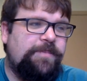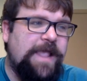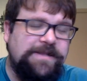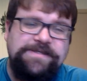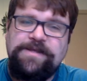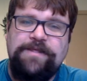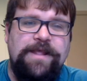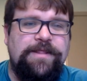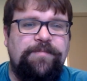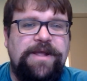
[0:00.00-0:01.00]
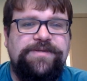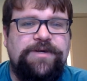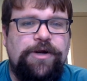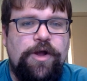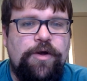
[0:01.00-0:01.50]
that's the thing that makes
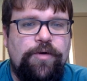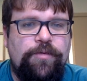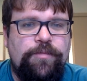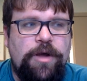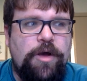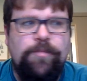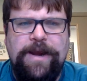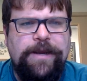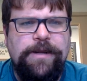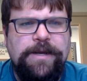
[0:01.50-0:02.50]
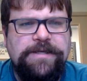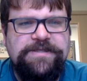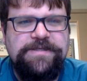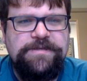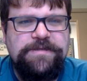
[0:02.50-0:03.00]
her go, "Oh my
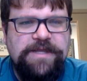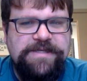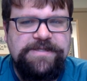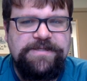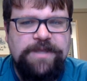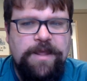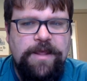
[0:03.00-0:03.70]
goodness, this